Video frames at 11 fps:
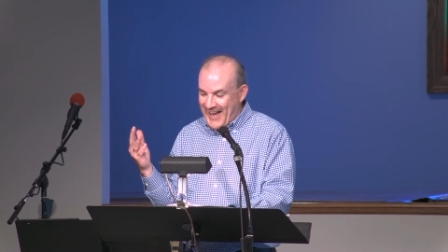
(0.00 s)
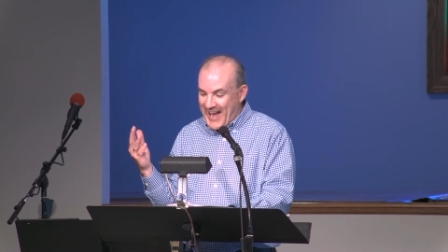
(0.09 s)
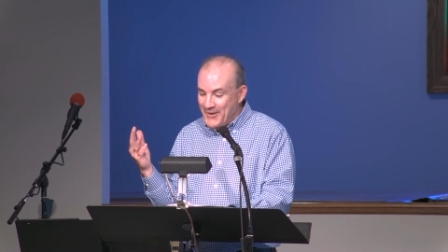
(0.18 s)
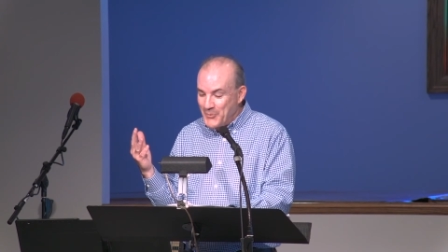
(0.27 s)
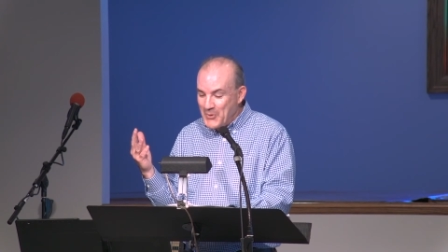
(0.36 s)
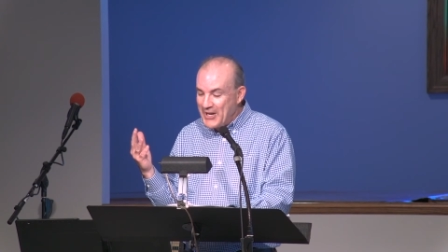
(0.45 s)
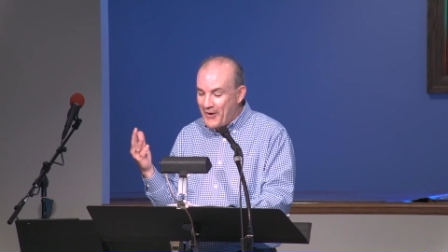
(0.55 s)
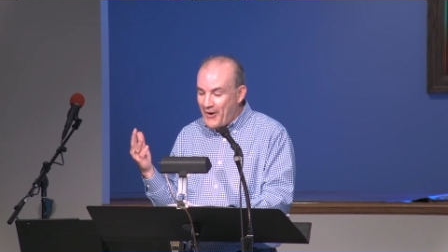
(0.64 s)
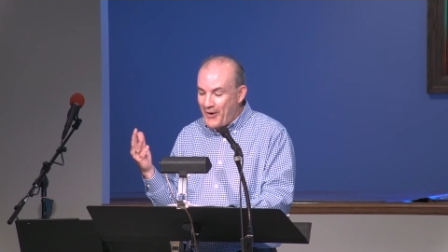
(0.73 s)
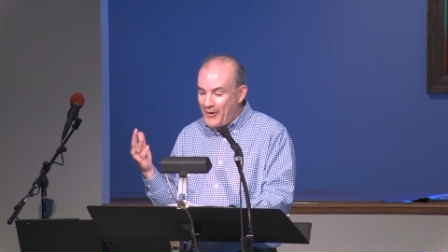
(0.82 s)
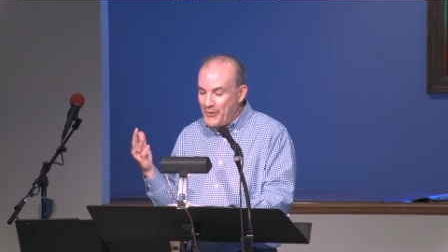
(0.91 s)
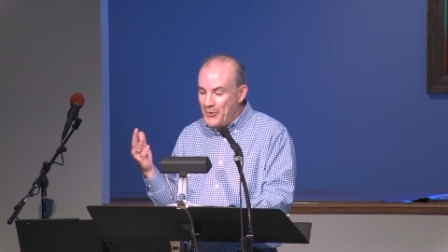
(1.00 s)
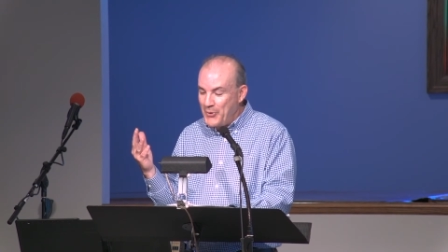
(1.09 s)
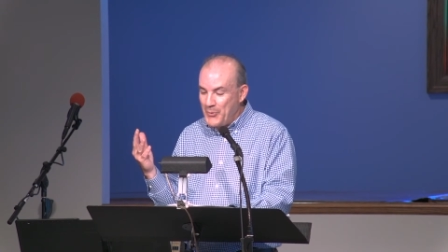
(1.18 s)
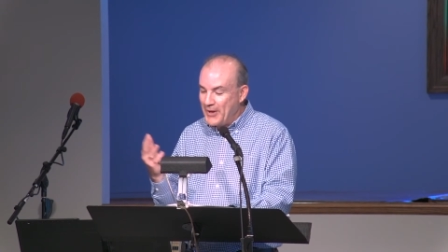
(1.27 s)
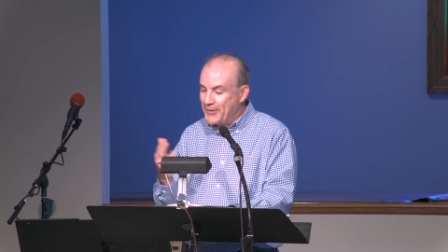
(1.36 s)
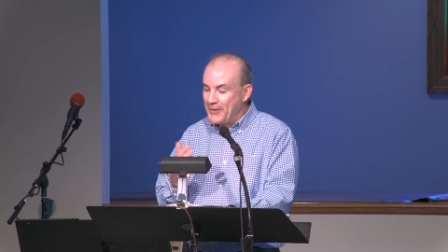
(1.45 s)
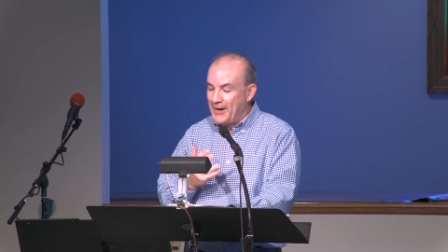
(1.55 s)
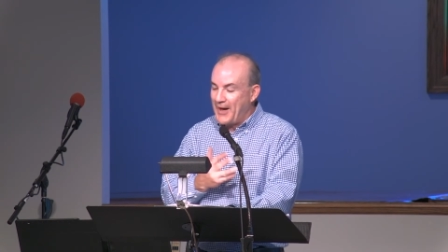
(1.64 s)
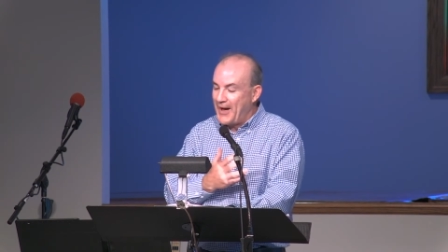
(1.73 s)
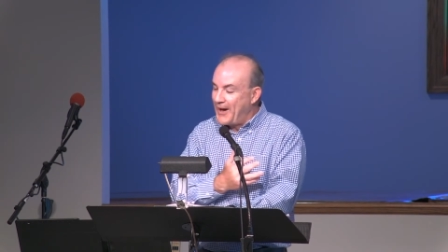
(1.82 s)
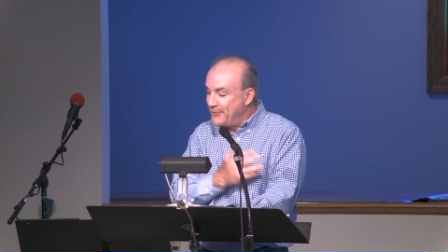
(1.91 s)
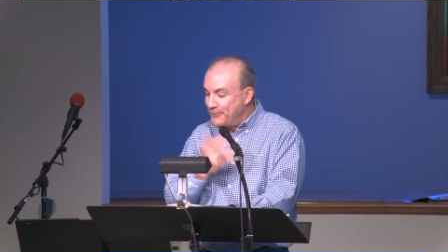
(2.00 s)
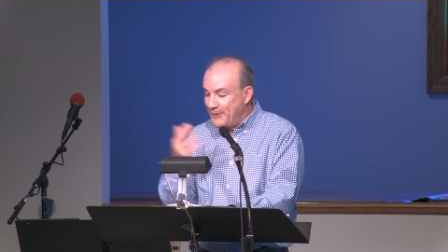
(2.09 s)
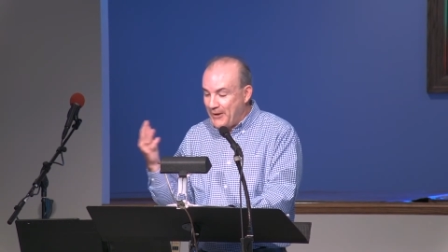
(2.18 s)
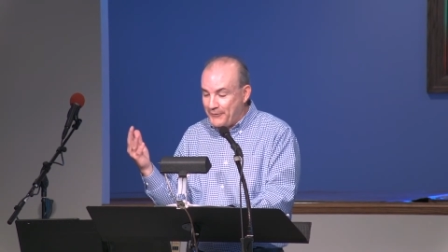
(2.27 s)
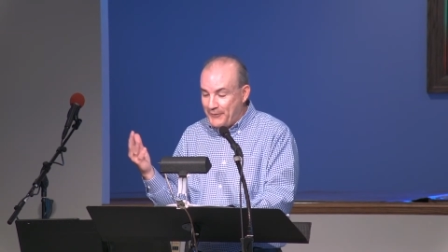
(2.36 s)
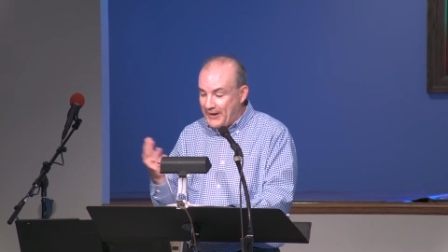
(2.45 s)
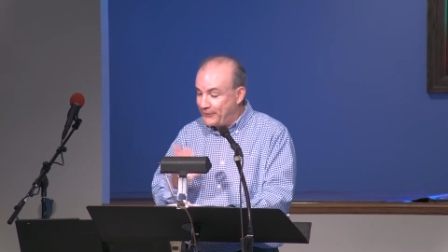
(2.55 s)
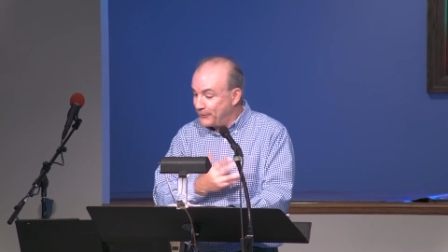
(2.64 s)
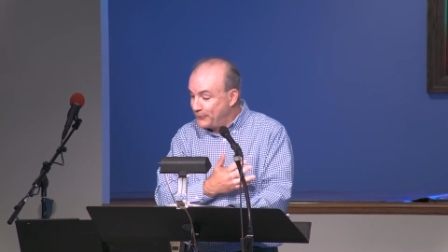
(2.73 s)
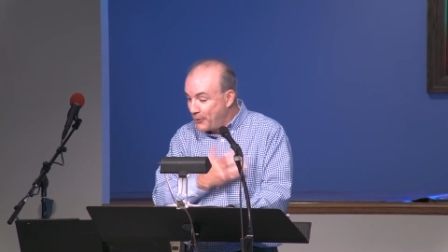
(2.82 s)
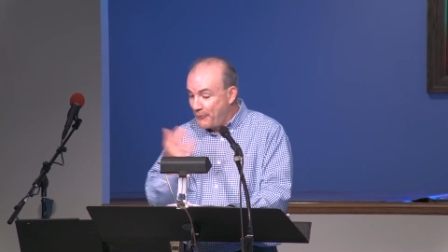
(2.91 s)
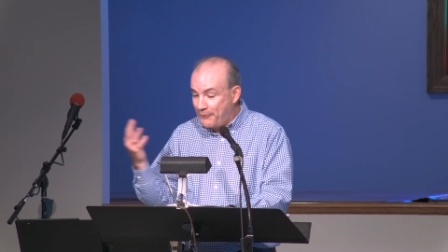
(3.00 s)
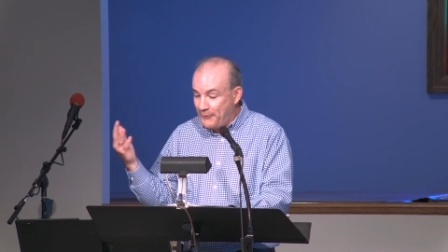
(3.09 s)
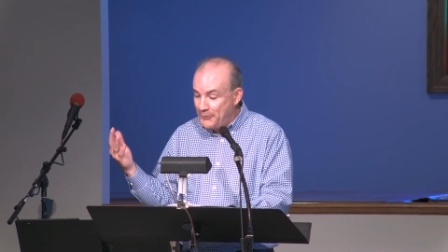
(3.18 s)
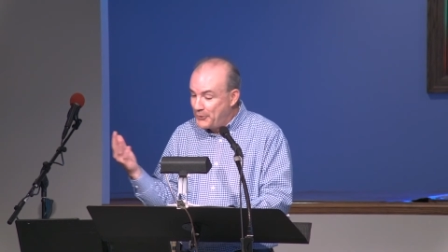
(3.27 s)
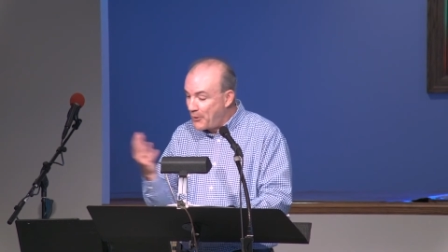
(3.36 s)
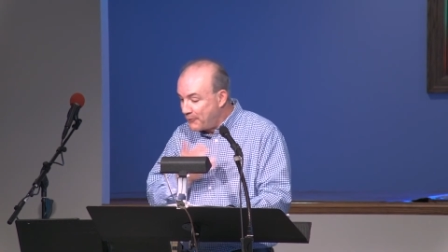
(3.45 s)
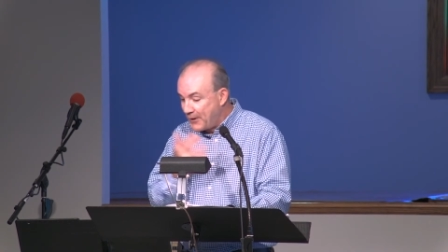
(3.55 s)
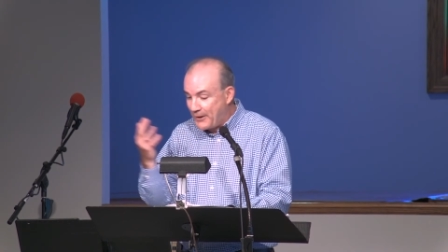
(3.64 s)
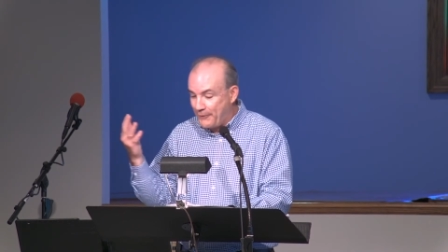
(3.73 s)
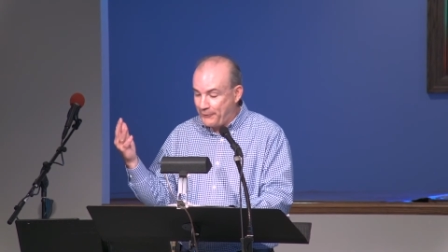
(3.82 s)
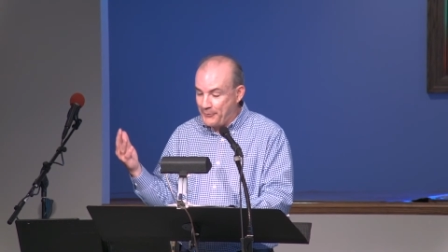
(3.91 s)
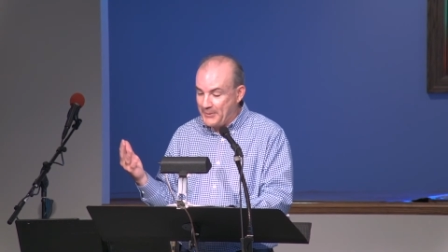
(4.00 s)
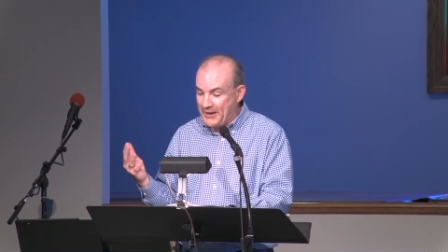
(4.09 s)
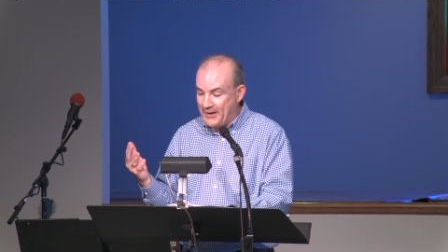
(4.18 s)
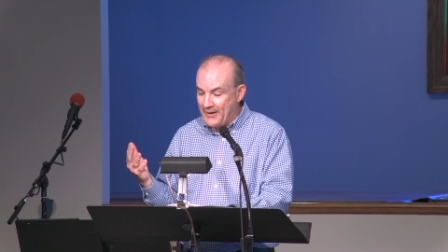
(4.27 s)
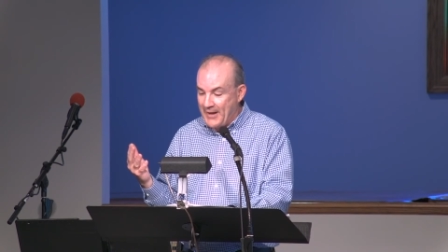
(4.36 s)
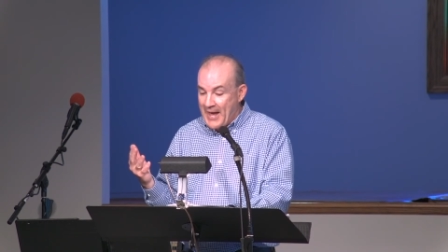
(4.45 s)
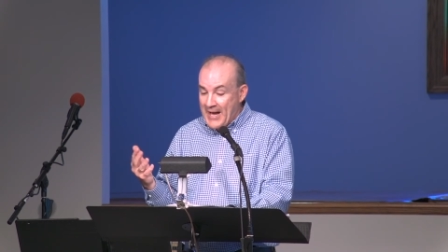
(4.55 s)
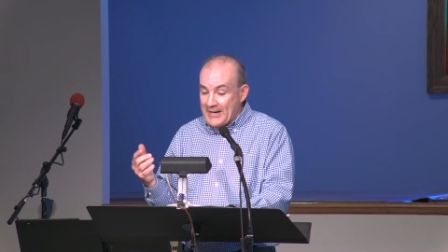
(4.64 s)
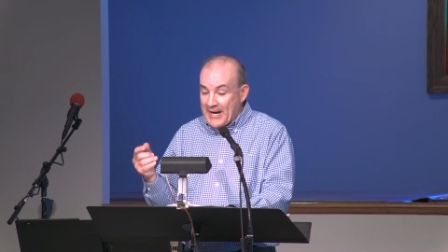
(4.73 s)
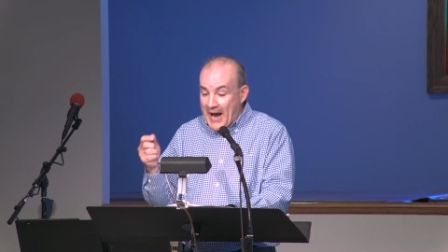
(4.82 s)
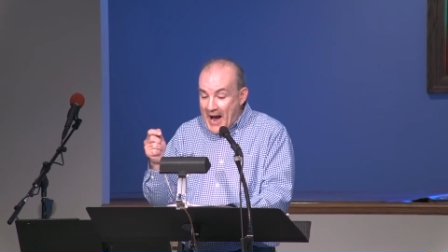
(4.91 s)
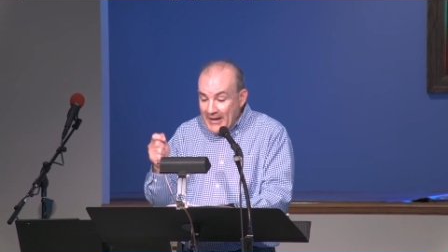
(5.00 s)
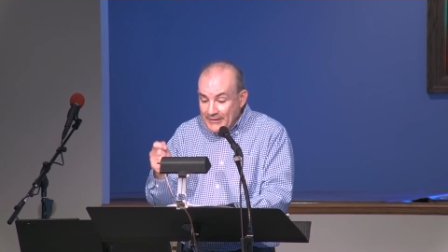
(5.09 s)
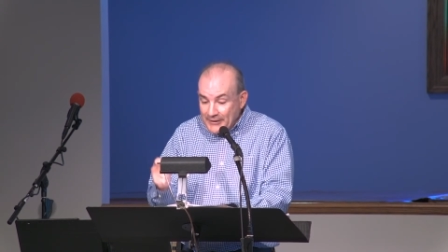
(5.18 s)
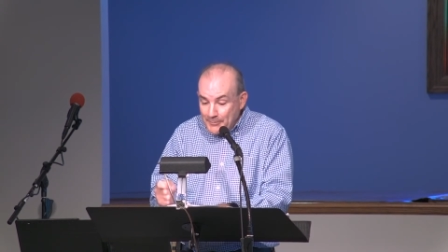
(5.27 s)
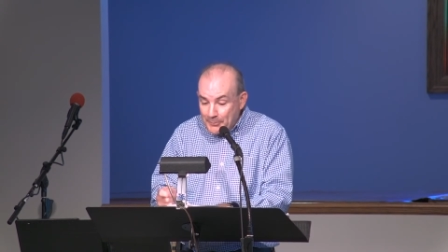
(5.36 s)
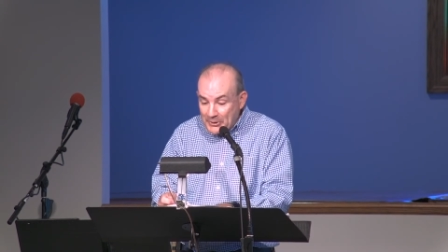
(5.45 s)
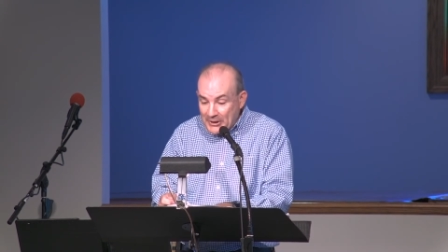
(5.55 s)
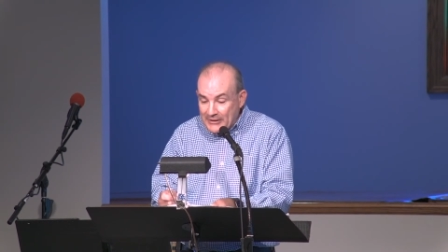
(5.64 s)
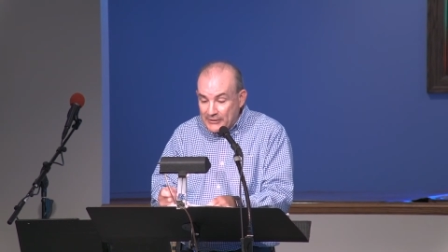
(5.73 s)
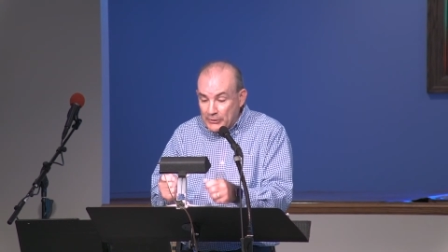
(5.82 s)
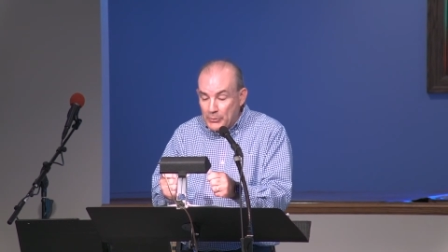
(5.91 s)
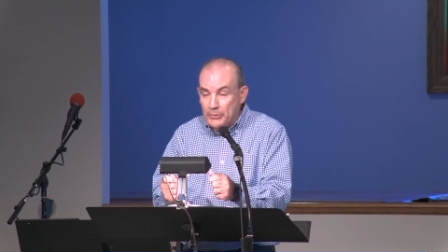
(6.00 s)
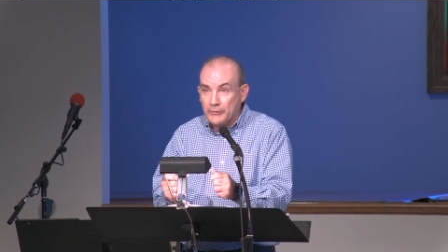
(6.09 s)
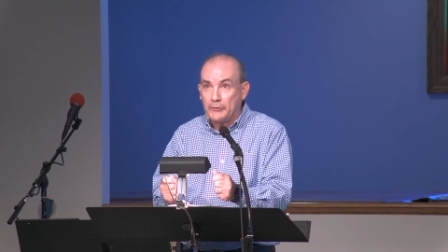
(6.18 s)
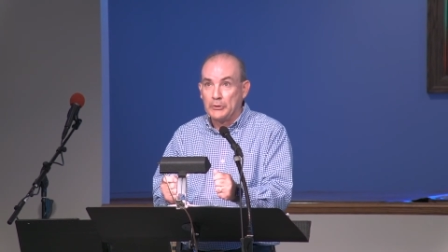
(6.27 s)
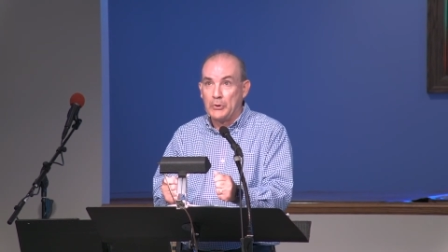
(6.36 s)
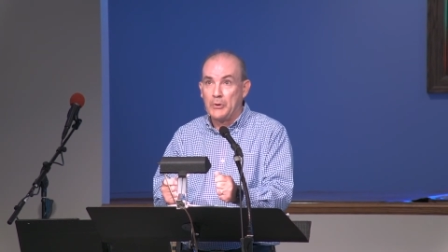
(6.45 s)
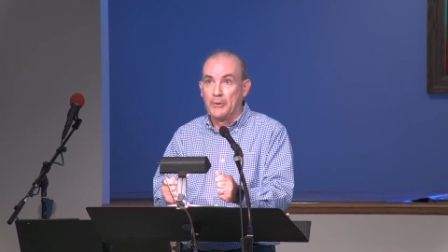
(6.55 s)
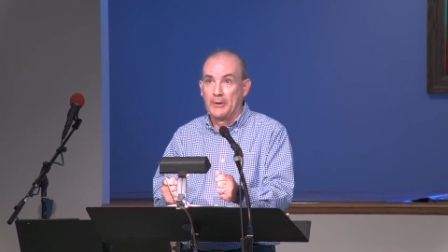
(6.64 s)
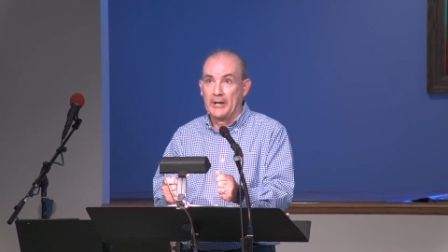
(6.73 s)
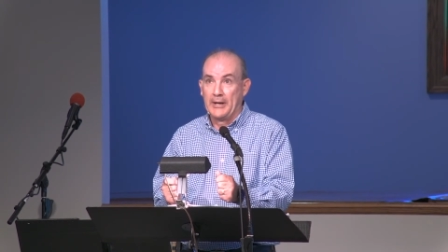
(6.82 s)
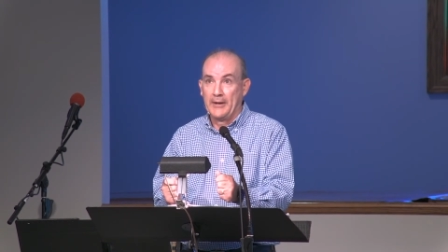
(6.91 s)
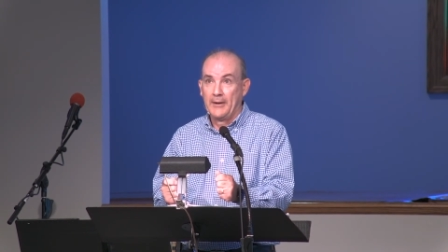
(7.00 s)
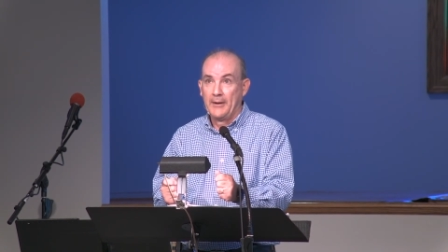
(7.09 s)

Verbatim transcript: And we all who with unveiled faces, no, no veil for me, contemplate the Lord's glory,